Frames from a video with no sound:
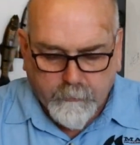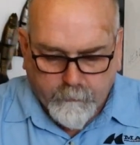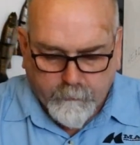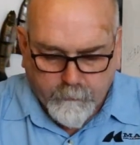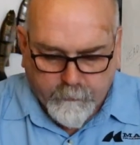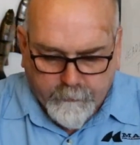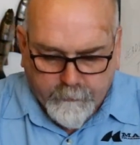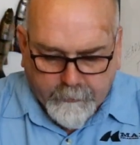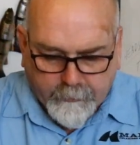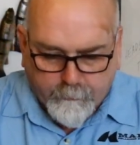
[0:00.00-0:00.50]

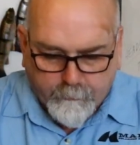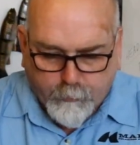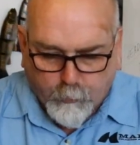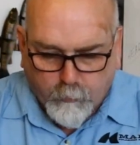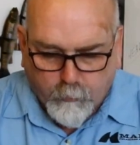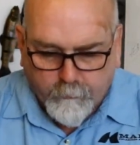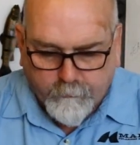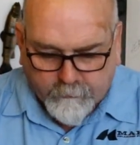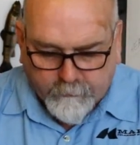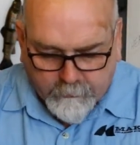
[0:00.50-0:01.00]
with that
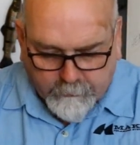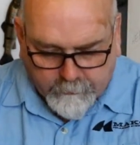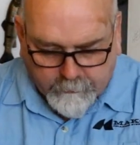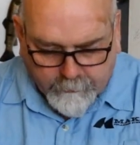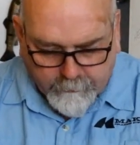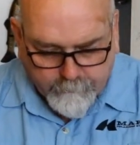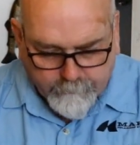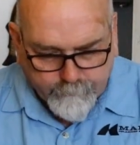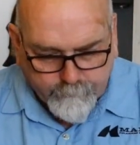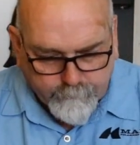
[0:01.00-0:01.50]
ball
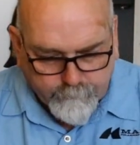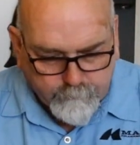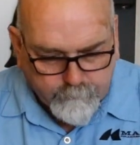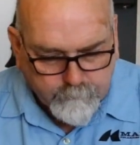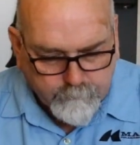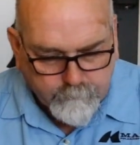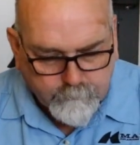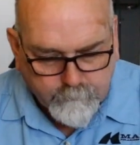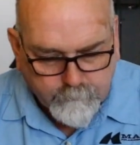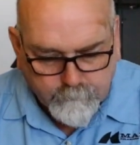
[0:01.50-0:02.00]
sinker
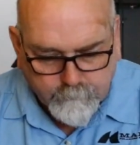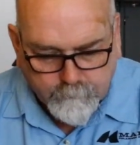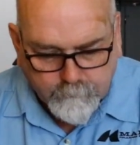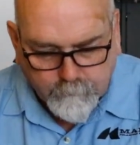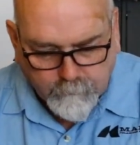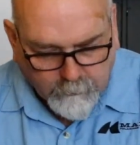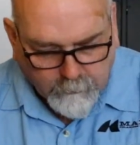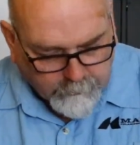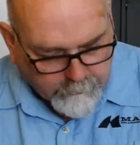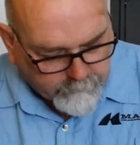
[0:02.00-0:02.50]

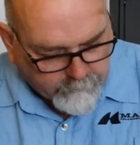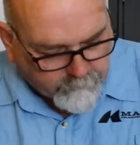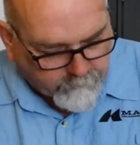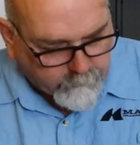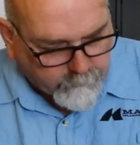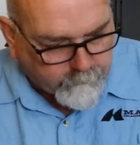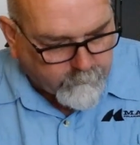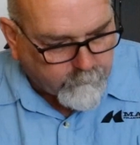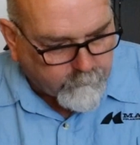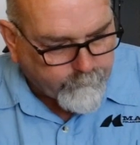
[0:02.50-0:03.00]
and the
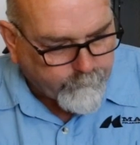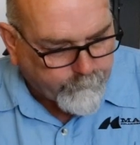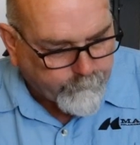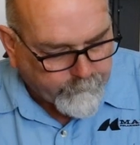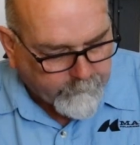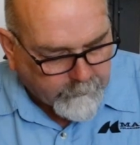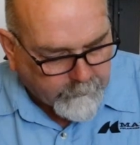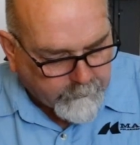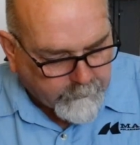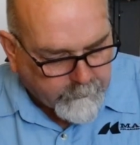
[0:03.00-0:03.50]
swivel,
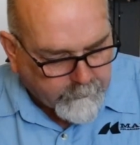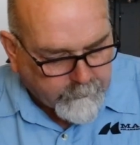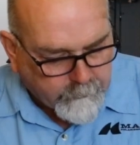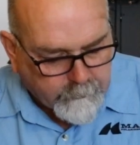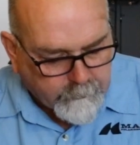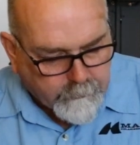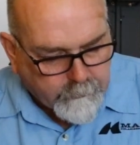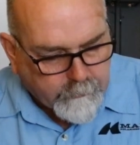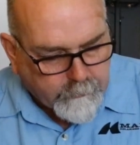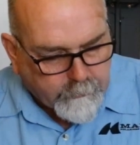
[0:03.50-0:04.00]

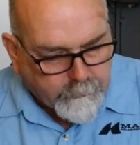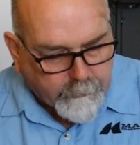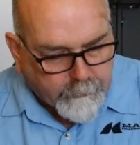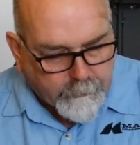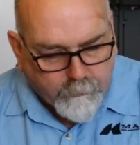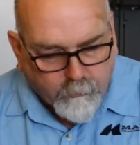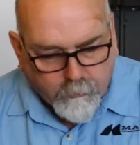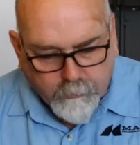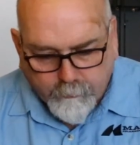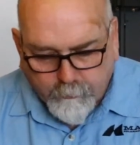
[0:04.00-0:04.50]

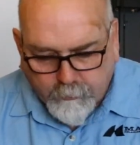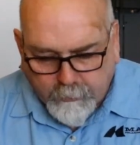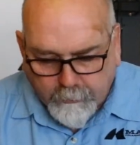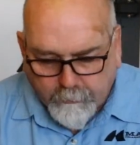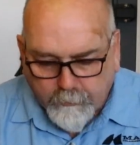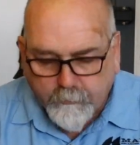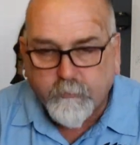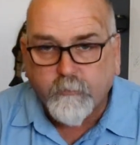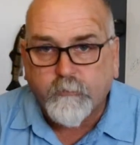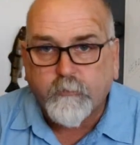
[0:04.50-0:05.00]
and I'm
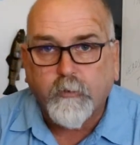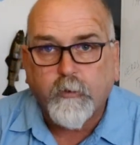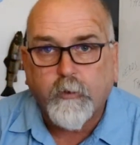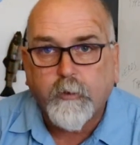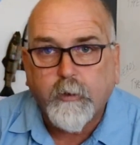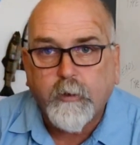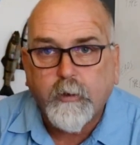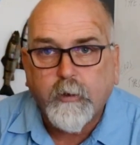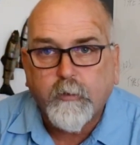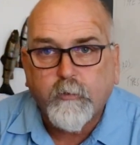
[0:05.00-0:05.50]
going to turn
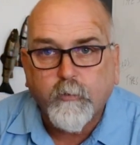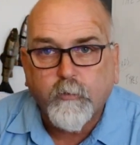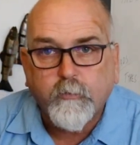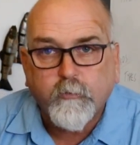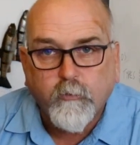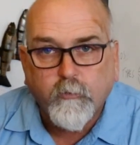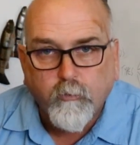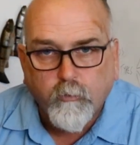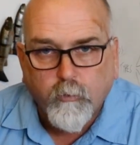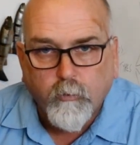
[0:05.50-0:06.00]
it into a
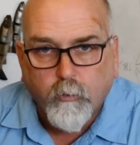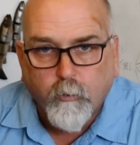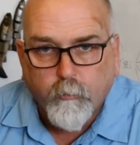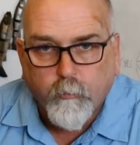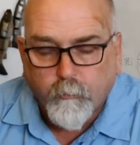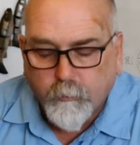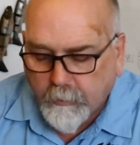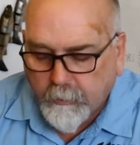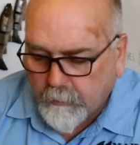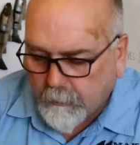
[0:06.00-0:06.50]

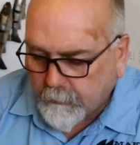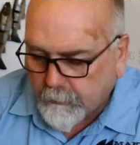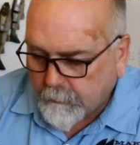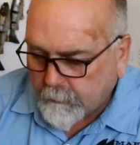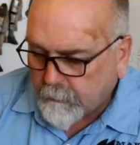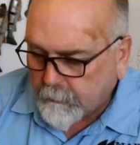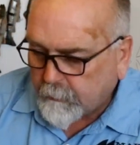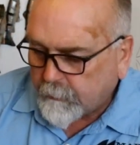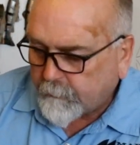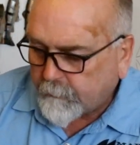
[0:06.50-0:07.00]
2-hook rig
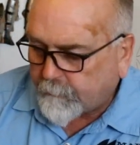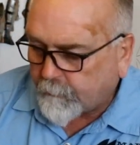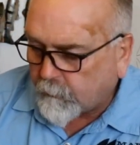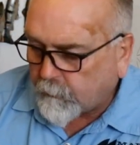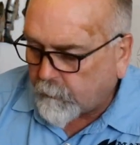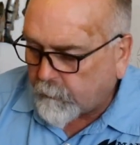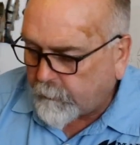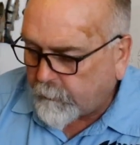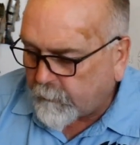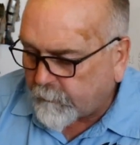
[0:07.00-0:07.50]

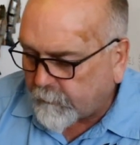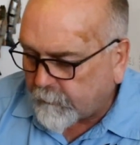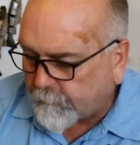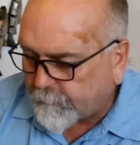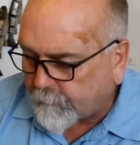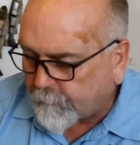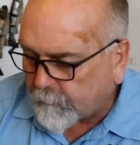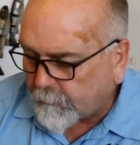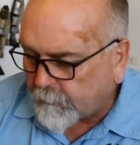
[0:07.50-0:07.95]
for using for